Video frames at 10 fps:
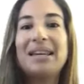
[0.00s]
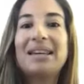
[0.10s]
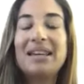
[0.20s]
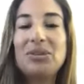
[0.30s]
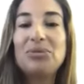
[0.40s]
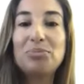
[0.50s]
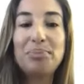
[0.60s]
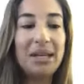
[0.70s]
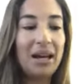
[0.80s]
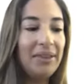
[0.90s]
can you
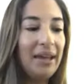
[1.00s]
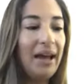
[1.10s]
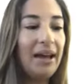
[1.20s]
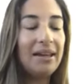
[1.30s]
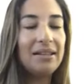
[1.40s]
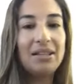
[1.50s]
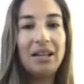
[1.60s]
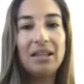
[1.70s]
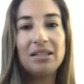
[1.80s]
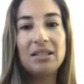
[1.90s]
speak on that and
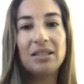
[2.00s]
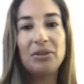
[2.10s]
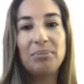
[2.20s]
tell us a little